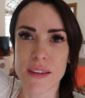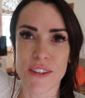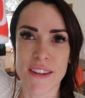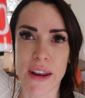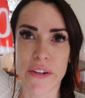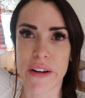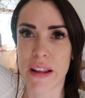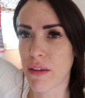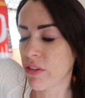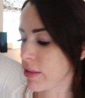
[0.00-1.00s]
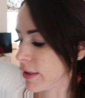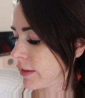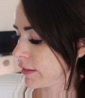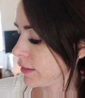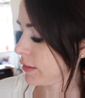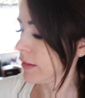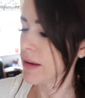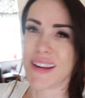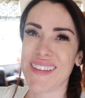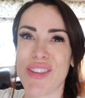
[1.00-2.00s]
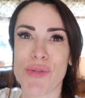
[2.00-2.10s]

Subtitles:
use Canderel, obviously. I like the